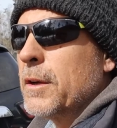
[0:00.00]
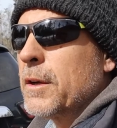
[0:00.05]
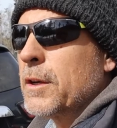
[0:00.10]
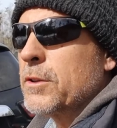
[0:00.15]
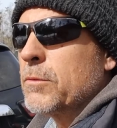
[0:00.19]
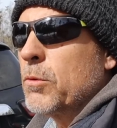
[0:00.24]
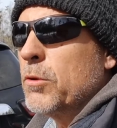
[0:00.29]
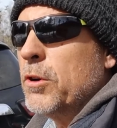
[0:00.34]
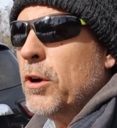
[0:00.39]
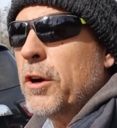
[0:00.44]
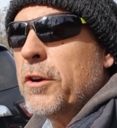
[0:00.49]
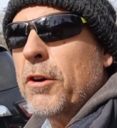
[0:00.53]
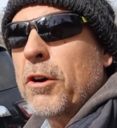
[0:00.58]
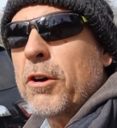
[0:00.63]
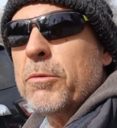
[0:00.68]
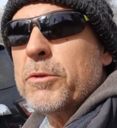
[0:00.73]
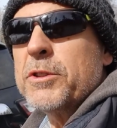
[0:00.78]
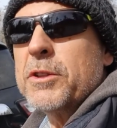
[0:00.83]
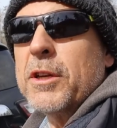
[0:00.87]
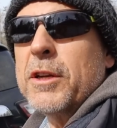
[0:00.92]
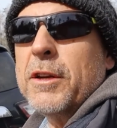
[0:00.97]
because we're not
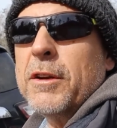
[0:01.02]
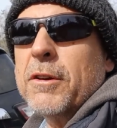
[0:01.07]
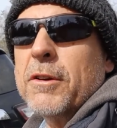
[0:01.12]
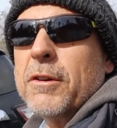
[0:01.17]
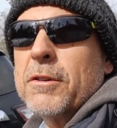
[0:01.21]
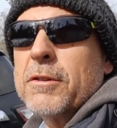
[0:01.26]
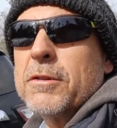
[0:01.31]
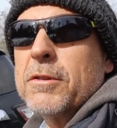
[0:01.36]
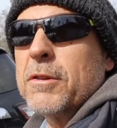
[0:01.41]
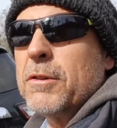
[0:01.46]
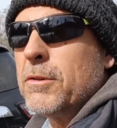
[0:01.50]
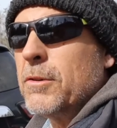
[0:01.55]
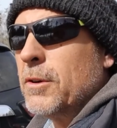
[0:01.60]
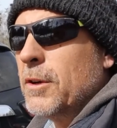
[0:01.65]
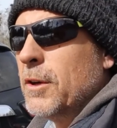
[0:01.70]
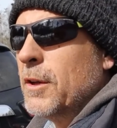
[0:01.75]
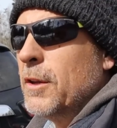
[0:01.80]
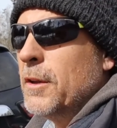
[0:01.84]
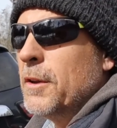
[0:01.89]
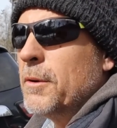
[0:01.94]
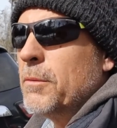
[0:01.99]
always here, so
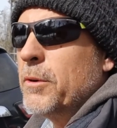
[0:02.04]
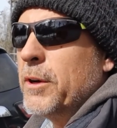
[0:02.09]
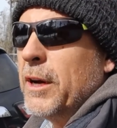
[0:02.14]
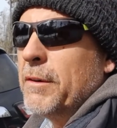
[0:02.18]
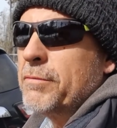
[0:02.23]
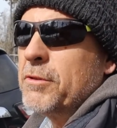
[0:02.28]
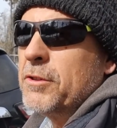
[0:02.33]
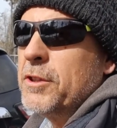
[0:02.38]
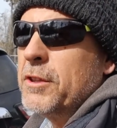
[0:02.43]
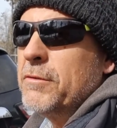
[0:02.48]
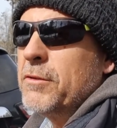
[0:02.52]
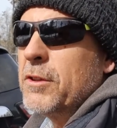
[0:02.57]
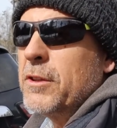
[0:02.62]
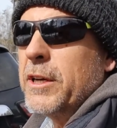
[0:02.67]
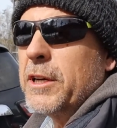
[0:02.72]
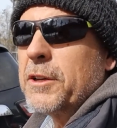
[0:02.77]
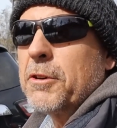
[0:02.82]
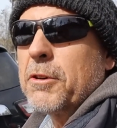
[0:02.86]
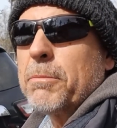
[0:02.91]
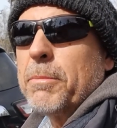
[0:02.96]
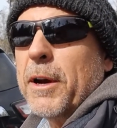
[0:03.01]
we have to leave the
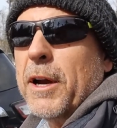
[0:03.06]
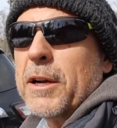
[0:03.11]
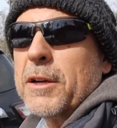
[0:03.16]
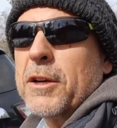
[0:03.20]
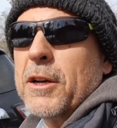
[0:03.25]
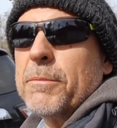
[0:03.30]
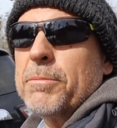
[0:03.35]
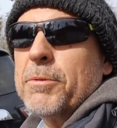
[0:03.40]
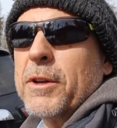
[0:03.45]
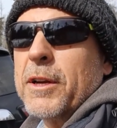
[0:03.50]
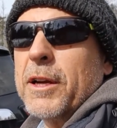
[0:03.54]
electric backup.